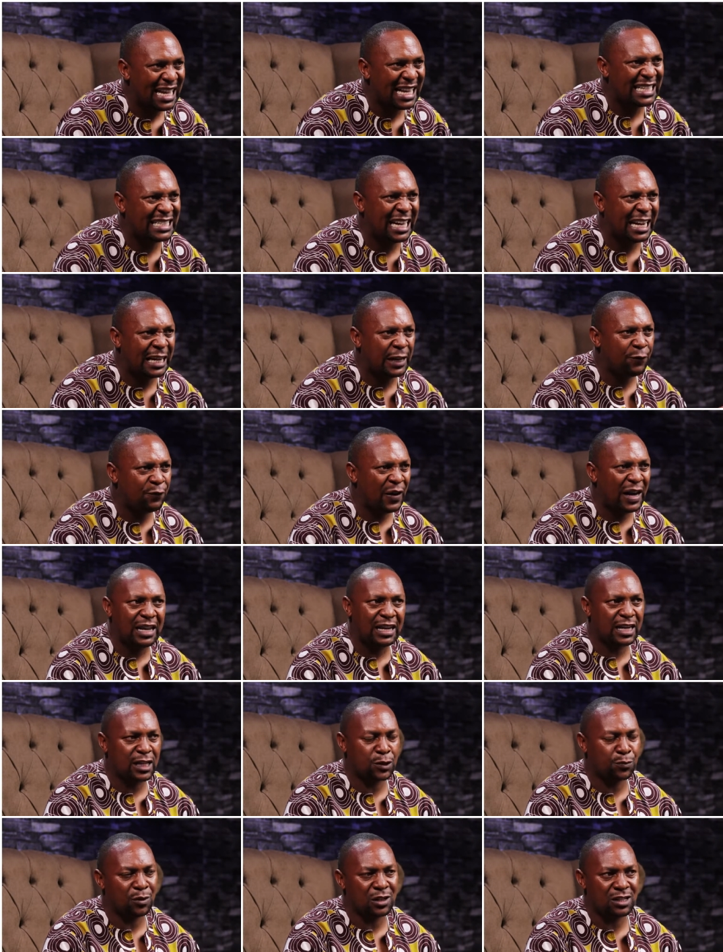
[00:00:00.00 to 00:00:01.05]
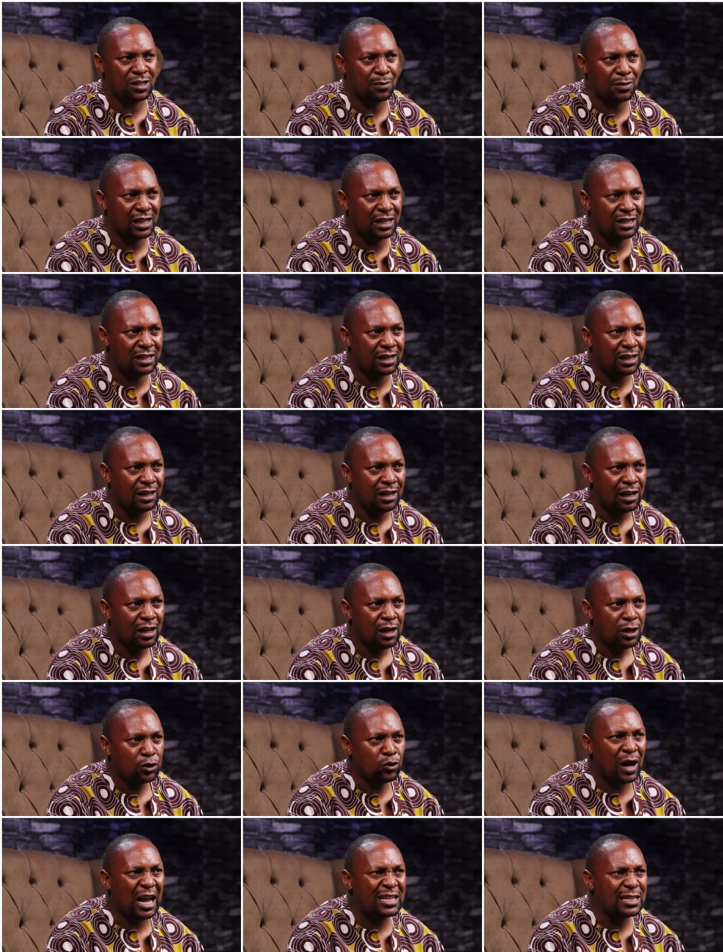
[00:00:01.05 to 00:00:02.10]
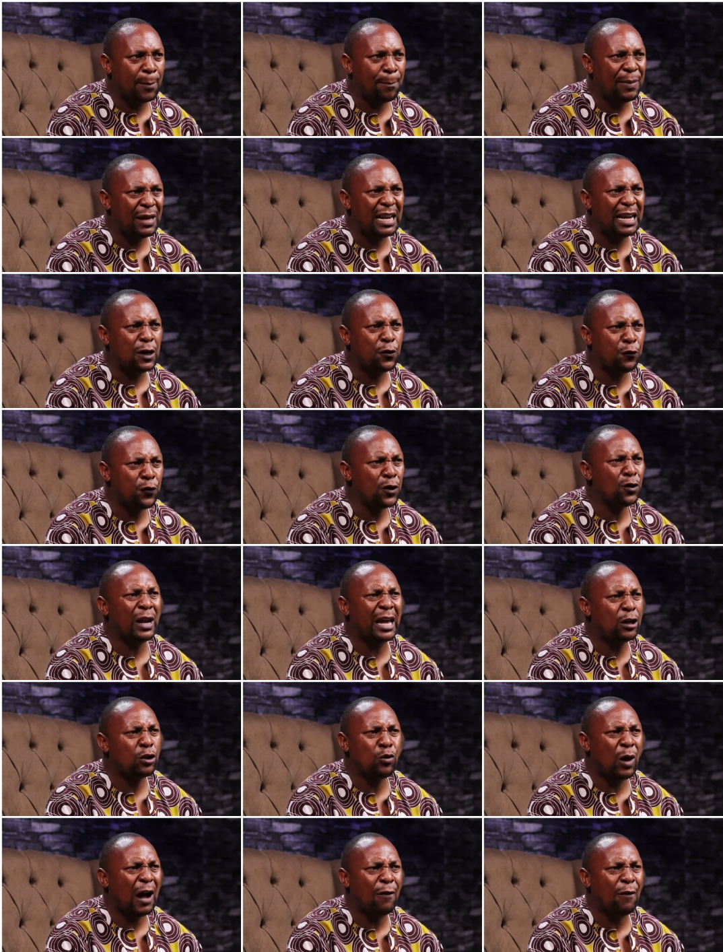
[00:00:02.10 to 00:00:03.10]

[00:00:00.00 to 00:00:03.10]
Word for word: is a divine responsibility. So as a parent, feel like